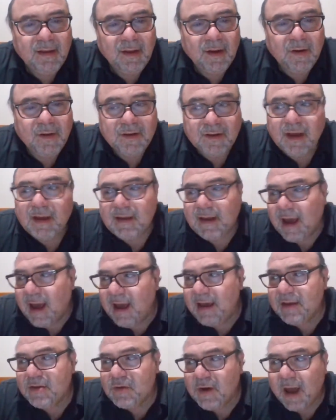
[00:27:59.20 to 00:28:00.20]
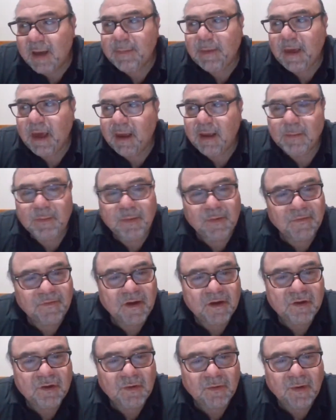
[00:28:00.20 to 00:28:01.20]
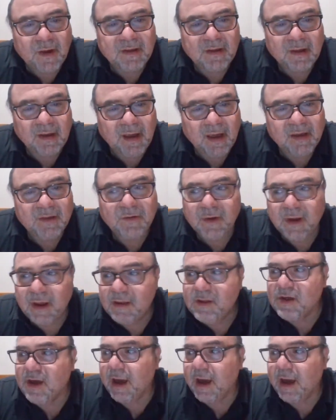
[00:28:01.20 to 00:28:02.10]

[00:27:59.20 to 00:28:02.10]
You know, he's got the highest drop kick in professional wrestling history. He